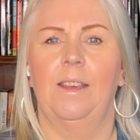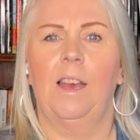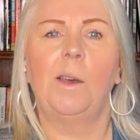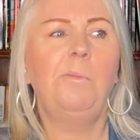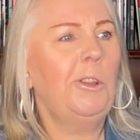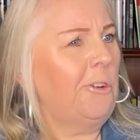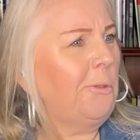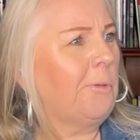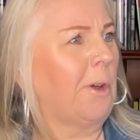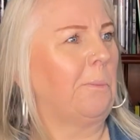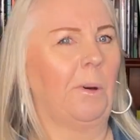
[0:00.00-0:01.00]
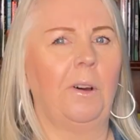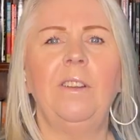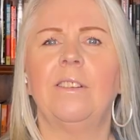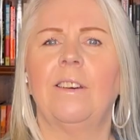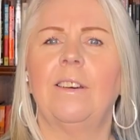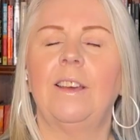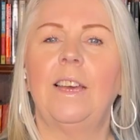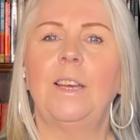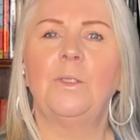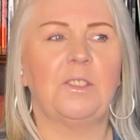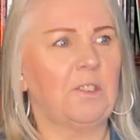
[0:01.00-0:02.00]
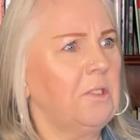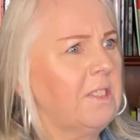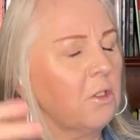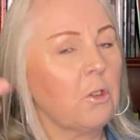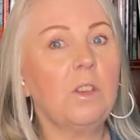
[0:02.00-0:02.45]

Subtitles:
I'm not a robot. There's no such